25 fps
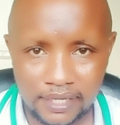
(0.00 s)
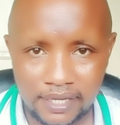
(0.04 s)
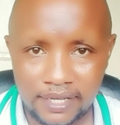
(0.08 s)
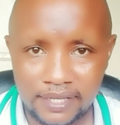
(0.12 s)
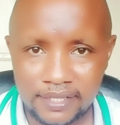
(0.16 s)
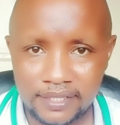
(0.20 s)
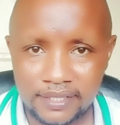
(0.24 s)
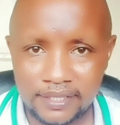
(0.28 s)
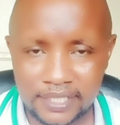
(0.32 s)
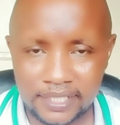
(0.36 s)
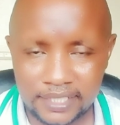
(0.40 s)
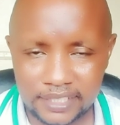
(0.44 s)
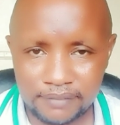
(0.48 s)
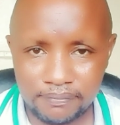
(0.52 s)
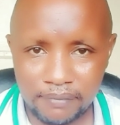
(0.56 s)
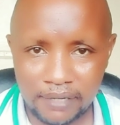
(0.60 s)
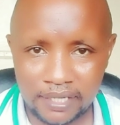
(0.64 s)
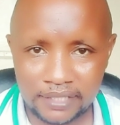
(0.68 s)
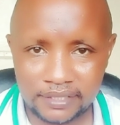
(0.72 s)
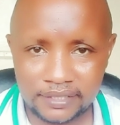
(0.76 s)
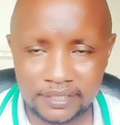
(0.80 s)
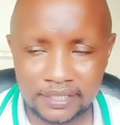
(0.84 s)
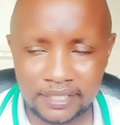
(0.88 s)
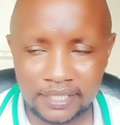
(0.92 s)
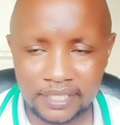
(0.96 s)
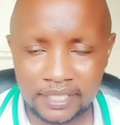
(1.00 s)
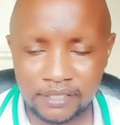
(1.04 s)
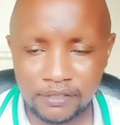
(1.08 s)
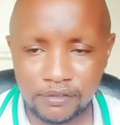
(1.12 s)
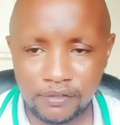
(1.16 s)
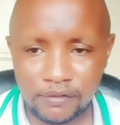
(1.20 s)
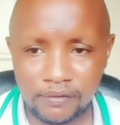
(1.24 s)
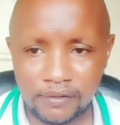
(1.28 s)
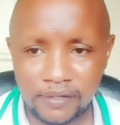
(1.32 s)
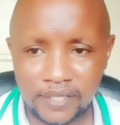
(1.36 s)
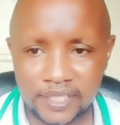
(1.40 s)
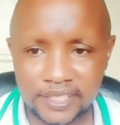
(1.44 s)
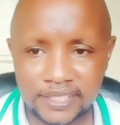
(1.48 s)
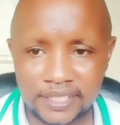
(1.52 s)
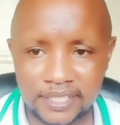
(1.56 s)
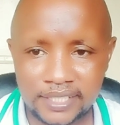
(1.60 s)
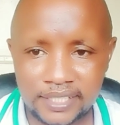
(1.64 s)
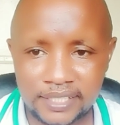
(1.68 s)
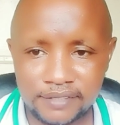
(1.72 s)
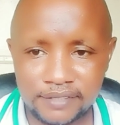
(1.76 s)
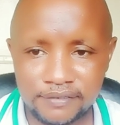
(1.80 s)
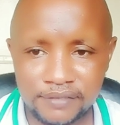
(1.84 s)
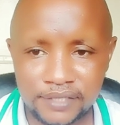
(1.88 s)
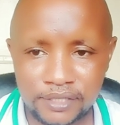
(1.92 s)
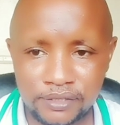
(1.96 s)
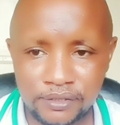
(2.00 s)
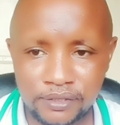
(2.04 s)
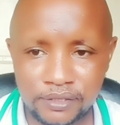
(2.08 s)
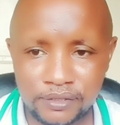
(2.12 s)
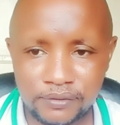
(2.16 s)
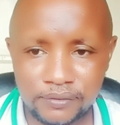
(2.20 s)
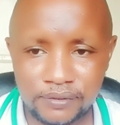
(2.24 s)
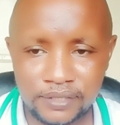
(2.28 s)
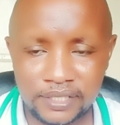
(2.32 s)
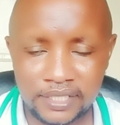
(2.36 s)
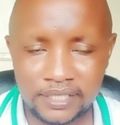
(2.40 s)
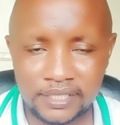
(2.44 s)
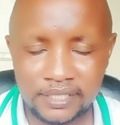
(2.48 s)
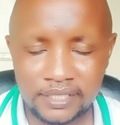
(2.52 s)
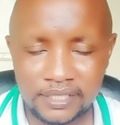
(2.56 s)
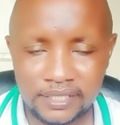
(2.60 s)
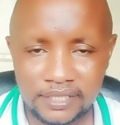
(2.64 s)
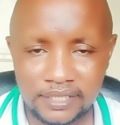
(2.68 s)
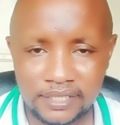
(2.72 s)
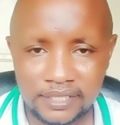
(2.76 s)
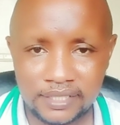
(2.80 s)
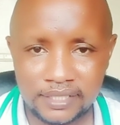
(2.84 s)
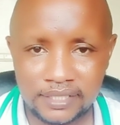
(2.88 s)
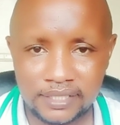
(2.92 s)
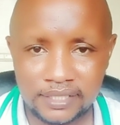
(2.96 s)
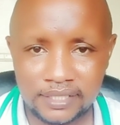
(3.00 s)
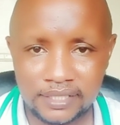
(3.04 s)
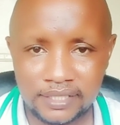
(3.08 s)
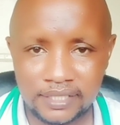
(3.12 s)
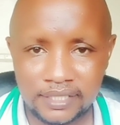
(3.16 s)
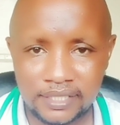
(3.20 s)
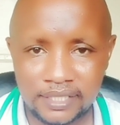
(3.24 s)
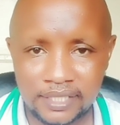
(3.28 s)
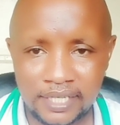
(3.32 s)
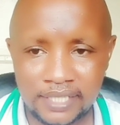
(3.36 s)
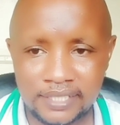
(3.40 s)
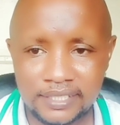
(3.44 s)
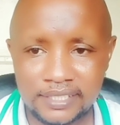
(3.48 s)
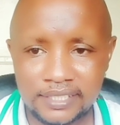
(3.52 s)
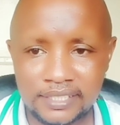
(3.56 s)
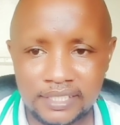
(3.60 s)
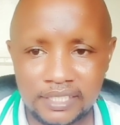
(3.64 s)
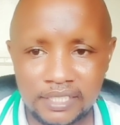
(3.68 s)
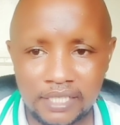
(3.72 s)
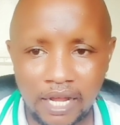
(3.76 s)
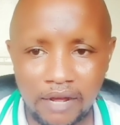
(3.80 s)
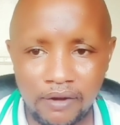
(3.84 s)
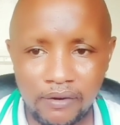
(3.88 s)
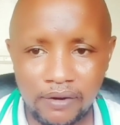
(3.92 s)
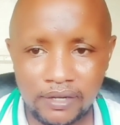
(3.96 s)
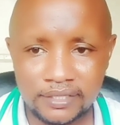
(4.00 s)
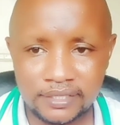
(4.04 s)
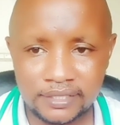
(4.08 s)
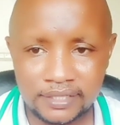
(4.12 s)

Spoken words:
This marks the end of our second video today, and in our